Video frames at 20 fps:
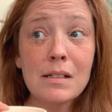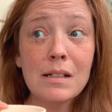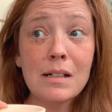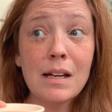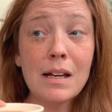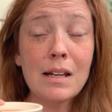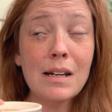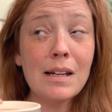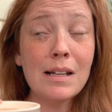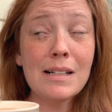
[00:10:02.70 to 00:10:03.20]

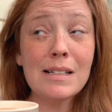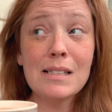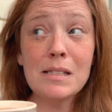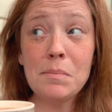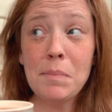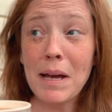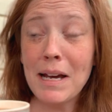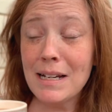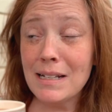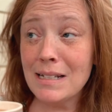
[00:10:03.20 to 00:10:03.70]
and
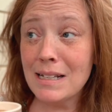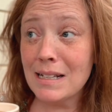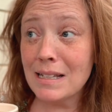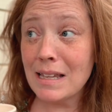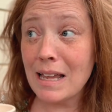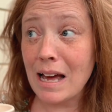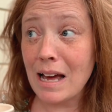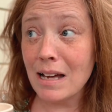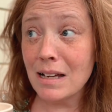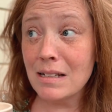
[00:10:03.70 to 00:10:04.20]
expecting
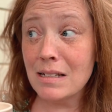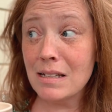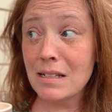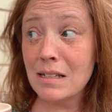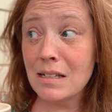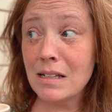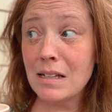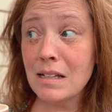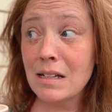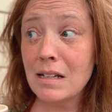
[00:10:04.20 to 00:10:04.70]
that
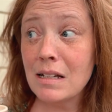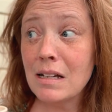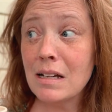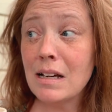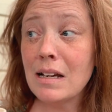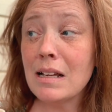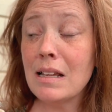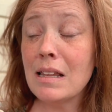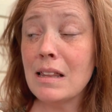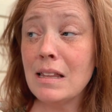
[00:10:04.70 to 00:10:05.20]

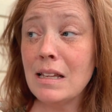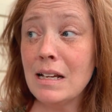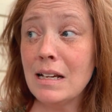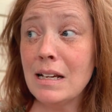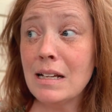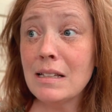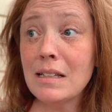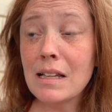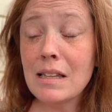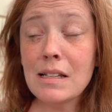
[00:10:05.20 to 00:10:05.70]
and
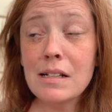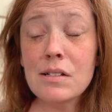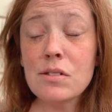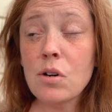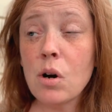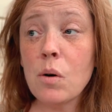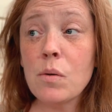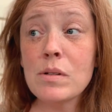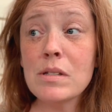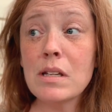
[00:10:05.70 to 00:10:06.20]
thinking that things
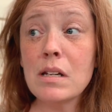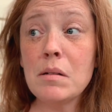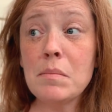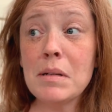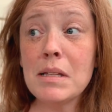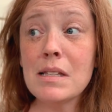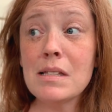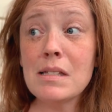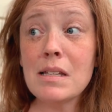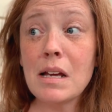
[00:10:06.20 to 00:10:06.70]
are always going to
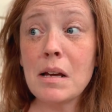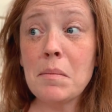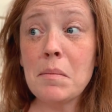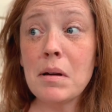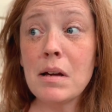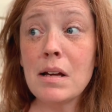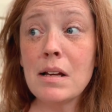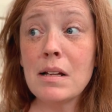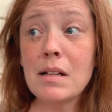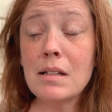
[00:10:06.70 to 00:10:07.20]
be the same,
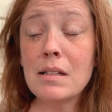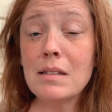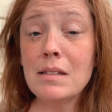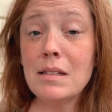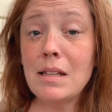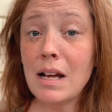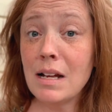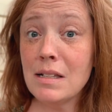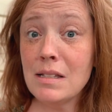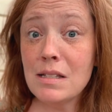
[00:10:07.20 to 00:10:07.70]

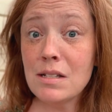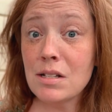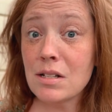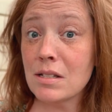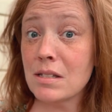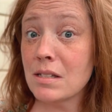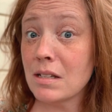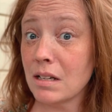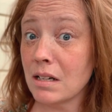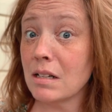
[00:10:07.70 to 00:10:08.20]
that's
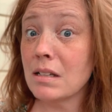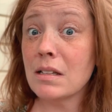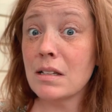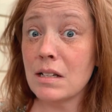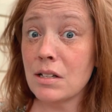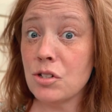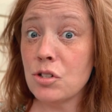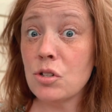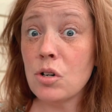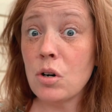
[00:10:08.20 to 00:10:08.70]
just going to
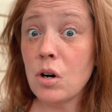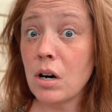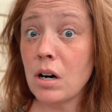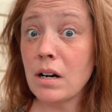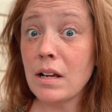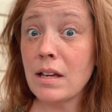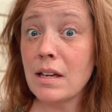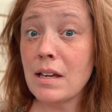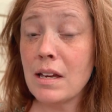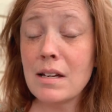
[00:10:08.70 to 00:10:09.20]
lead you to
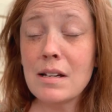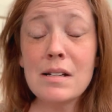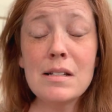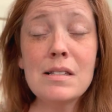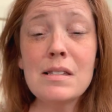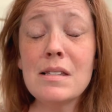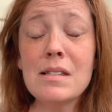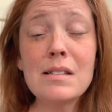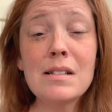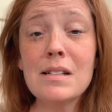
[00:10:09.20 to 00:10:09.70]
heartache,
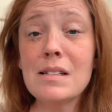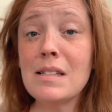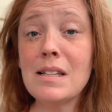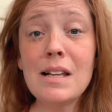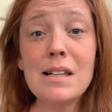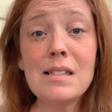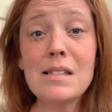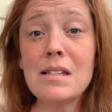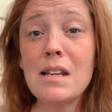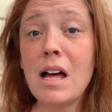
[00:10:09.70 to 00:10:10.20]
because
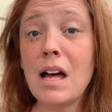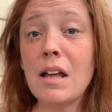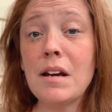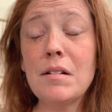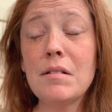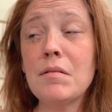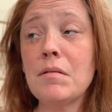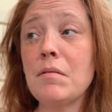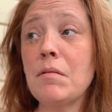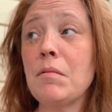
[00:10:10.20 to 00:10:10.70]
that's not
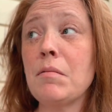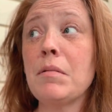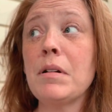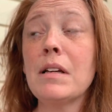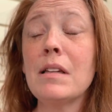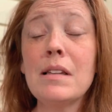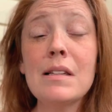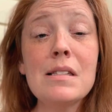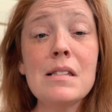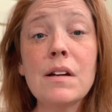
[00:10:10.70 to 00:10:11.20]

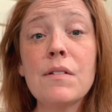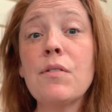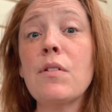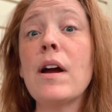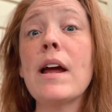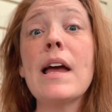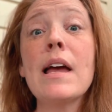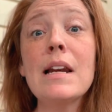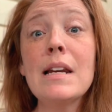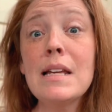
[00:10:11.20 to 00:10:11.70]
realistic for
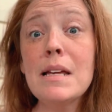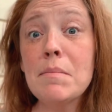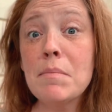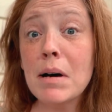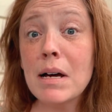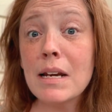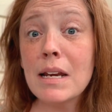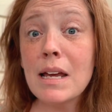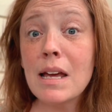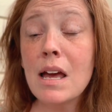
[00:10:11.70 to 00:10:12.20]

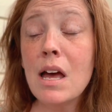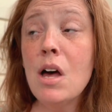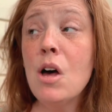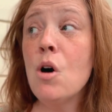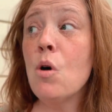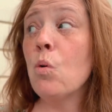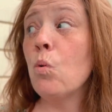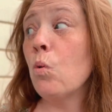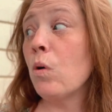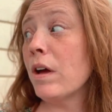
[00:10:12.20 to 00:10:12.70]
anybody
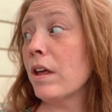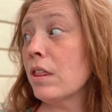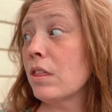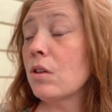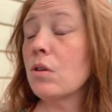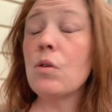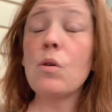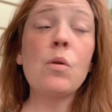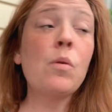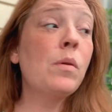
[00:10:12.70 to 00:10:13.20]
with
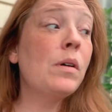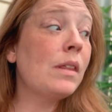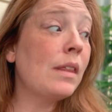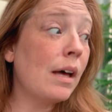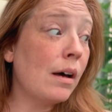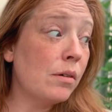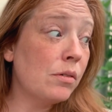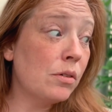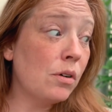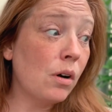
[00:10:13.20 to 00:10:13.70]
or
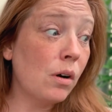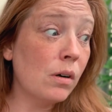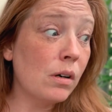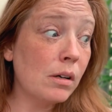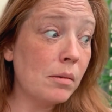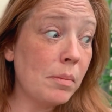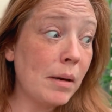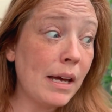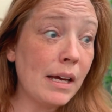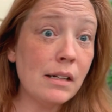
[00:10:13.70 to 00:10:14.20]
without
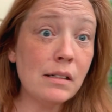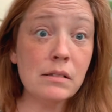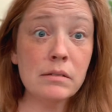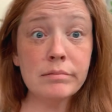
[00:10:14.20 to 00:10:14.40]
chronic pain.